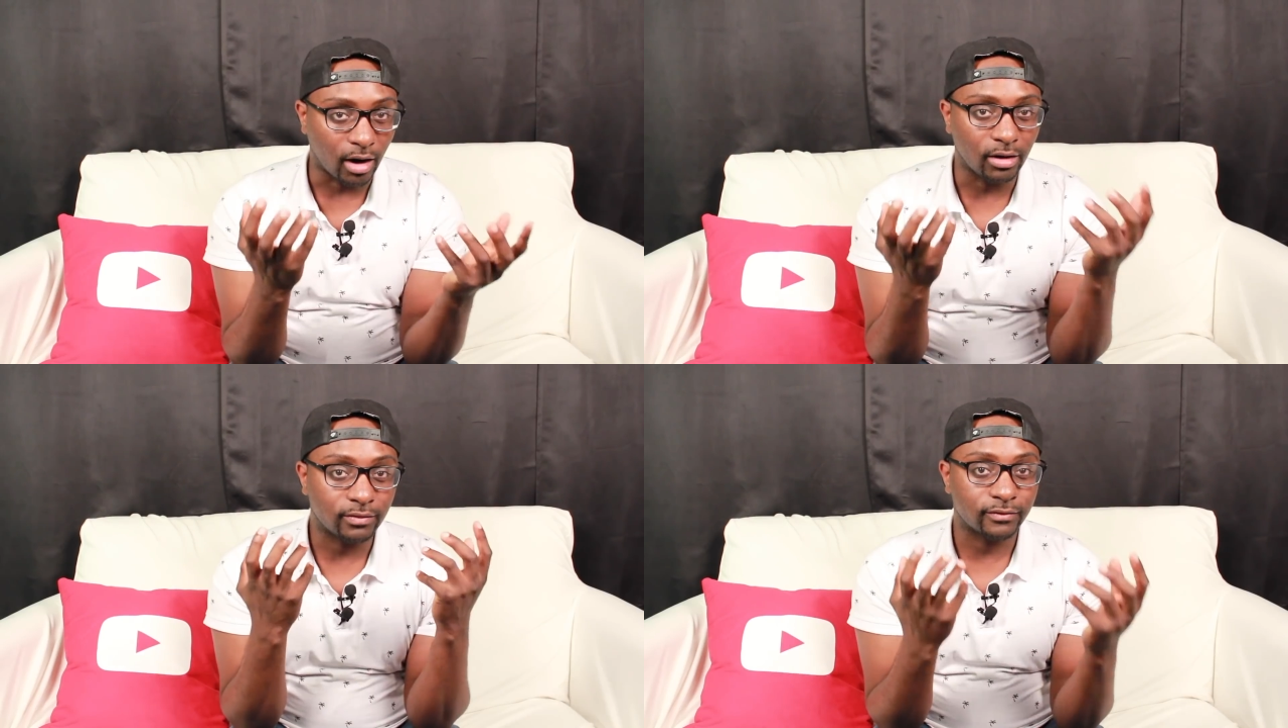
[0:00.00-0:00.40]

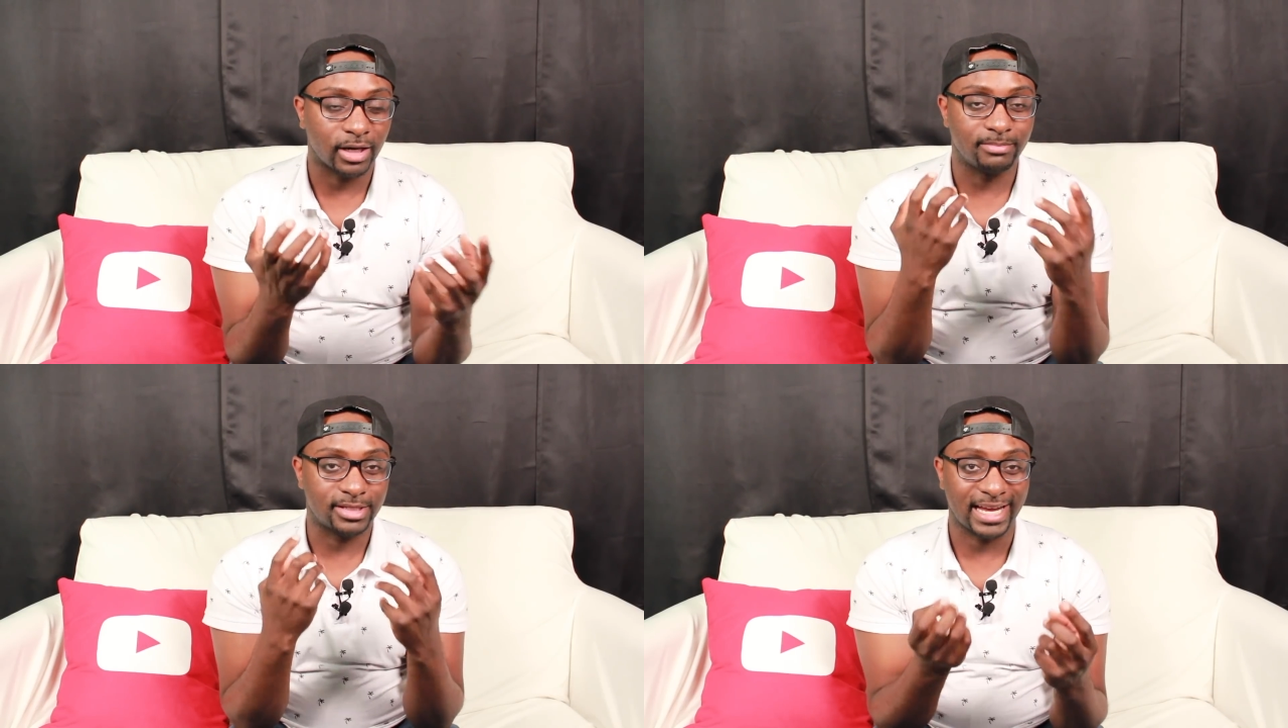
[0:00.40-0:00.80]
all
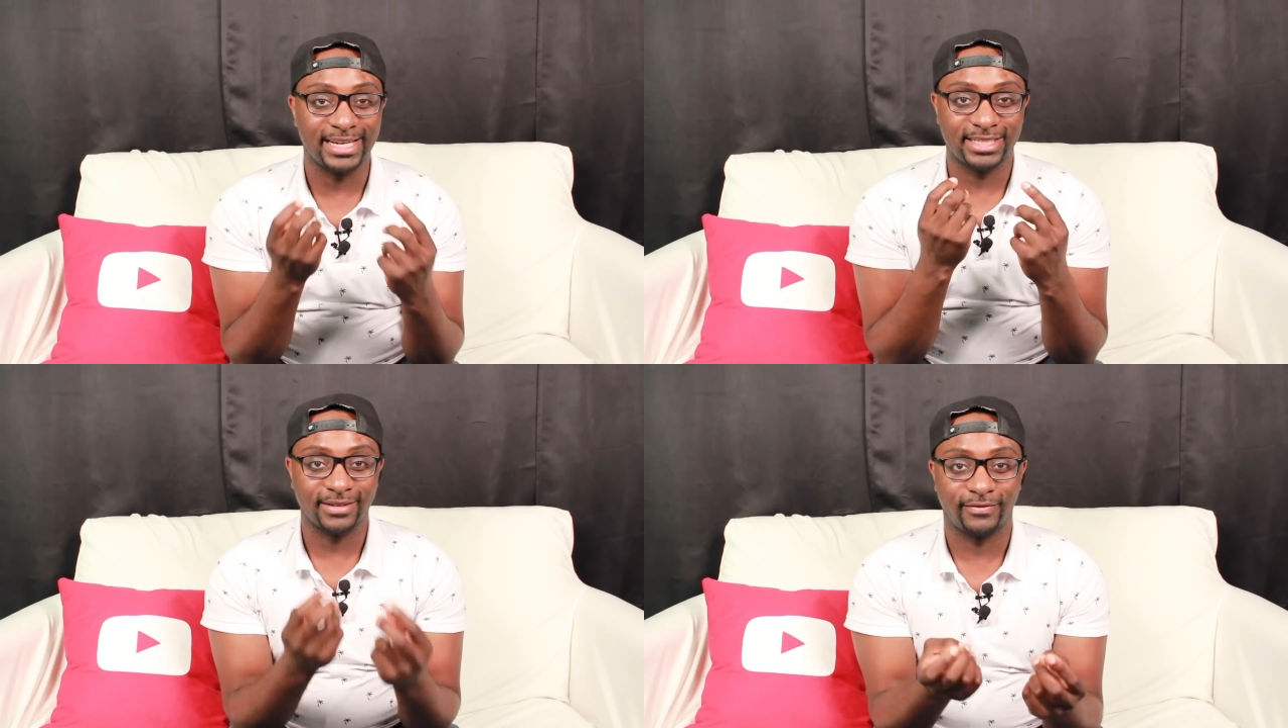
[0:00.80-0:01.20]
from
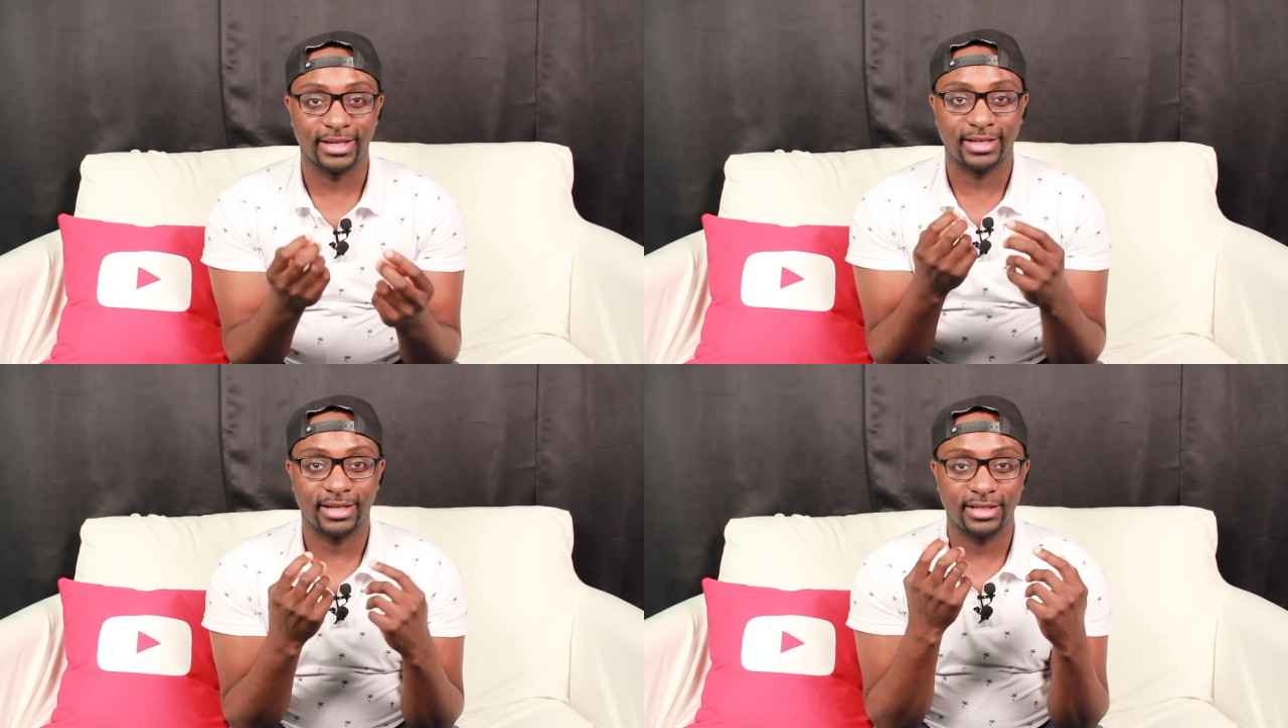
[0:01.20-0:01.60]

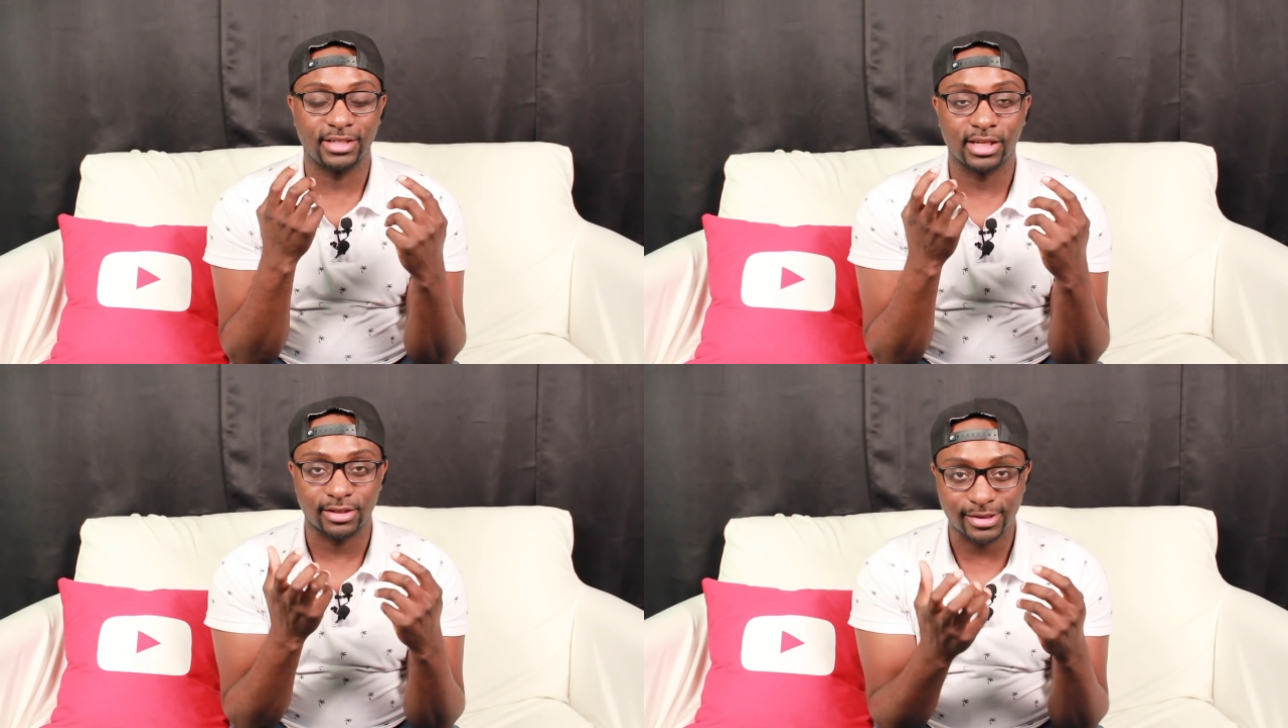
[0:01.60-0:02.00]
scientific
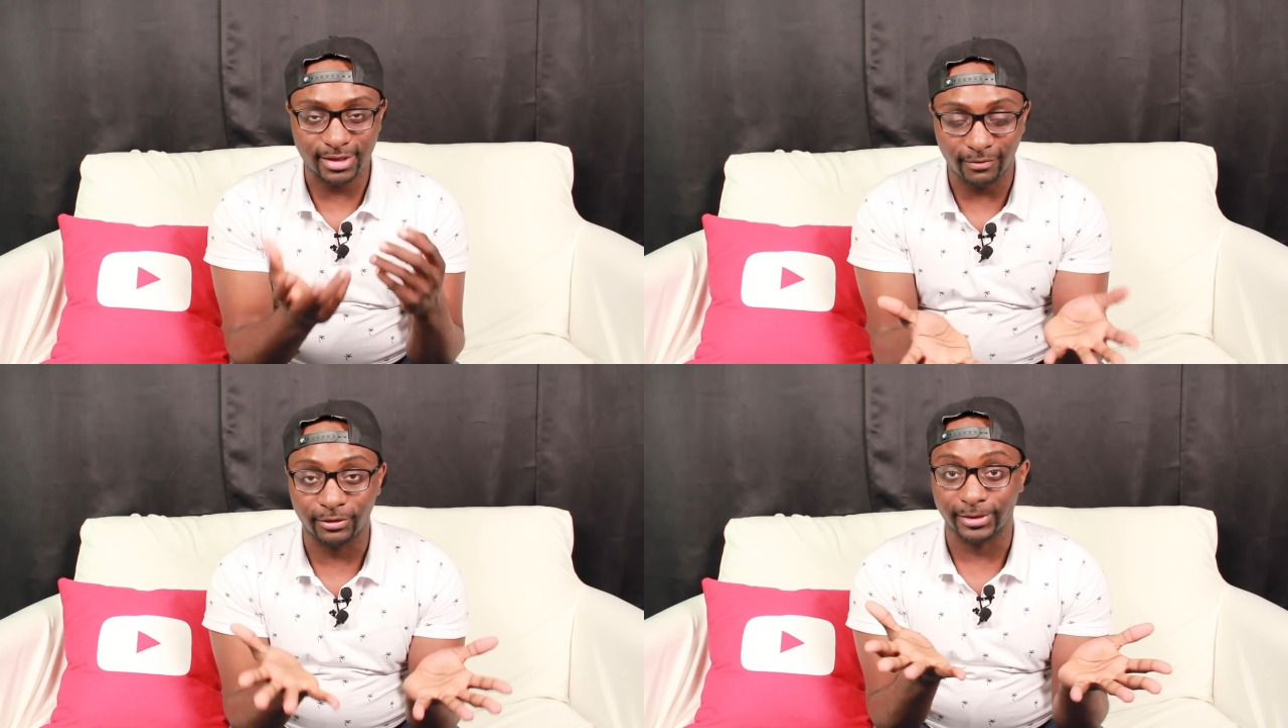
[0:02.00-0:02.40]

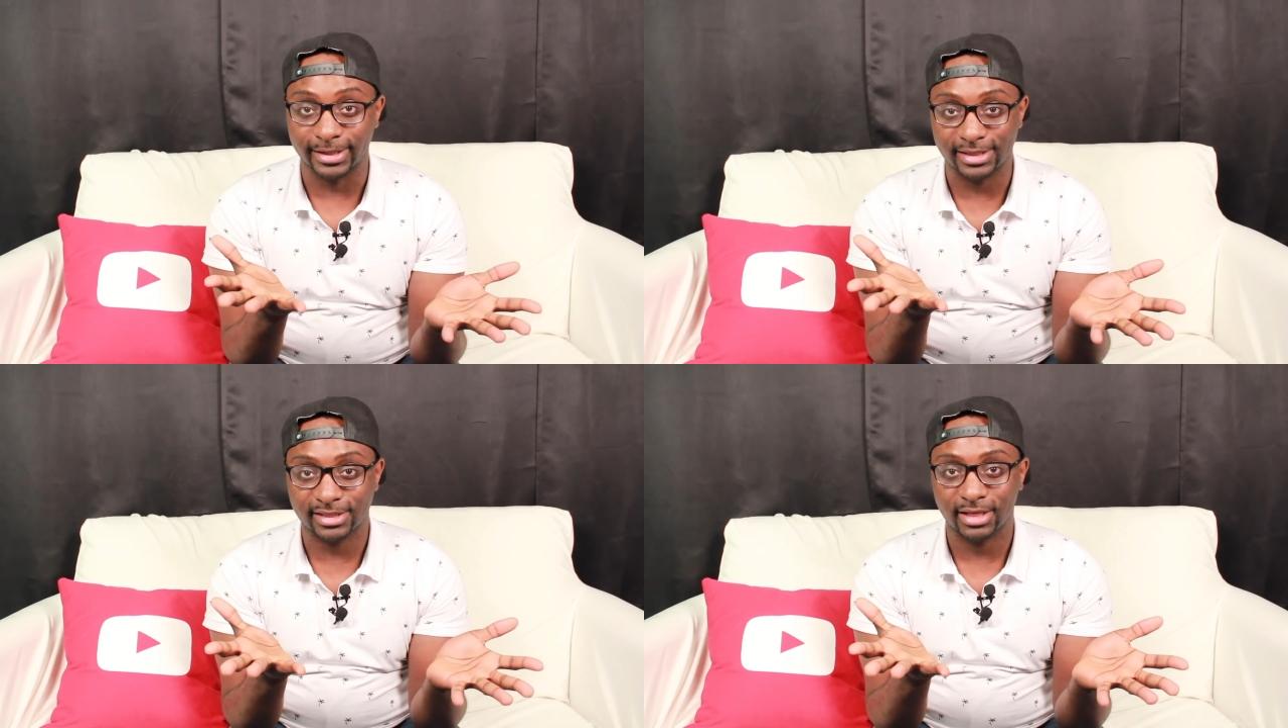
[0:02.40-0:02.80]

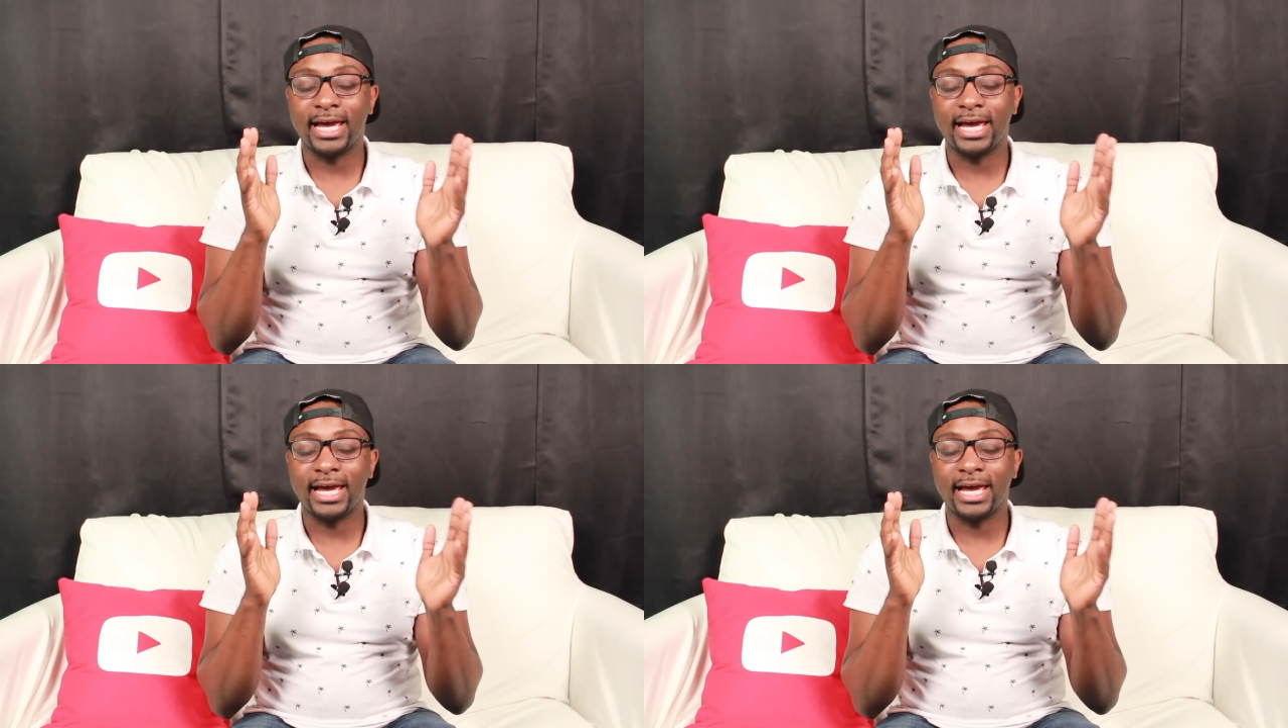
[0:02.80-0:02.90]
discoveries.